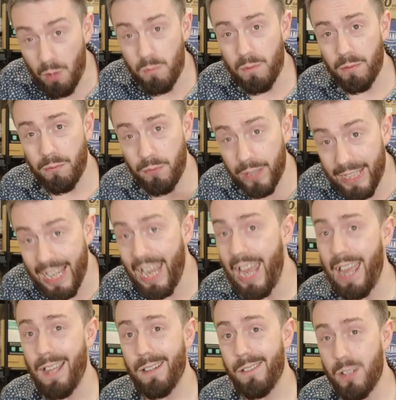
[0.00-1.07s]
don't
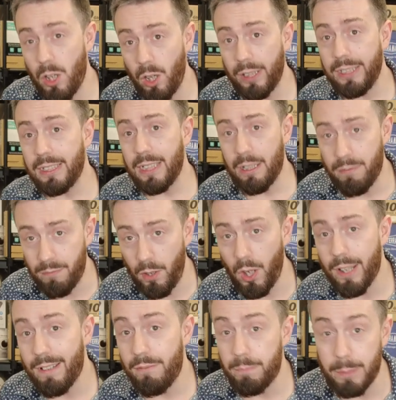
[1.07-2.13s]
forget
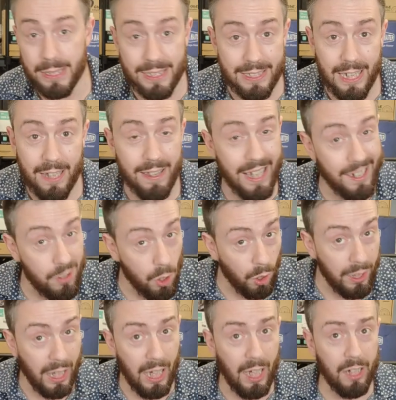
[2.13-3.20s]
95%. They're
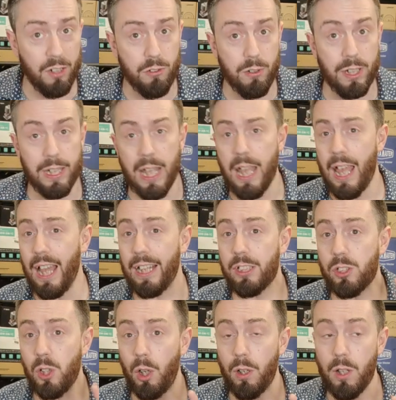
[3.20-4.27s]
not 100,
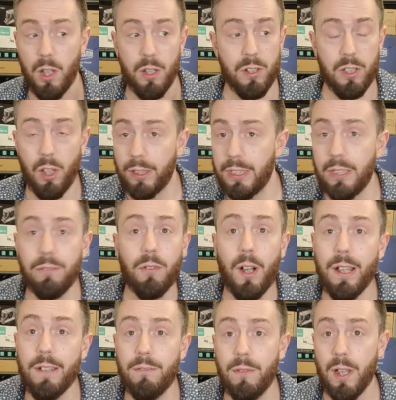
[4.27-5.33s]
and it's not
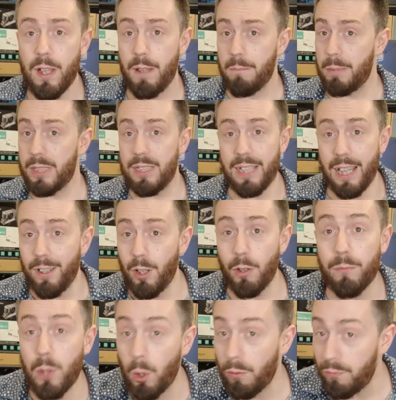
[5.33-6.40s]
95
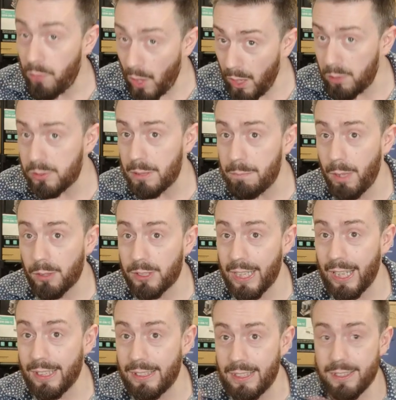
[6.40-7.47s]
percent of your files in
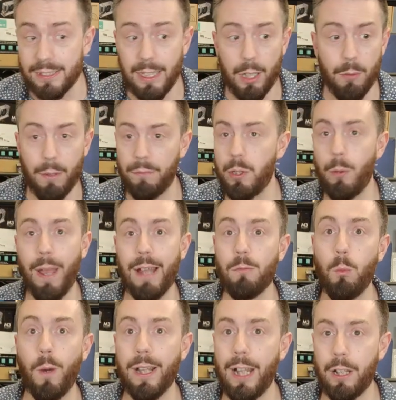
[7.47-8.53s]
most cases. So if you
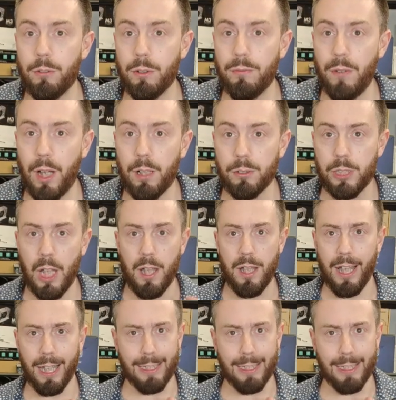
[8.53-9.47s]
had 100 files,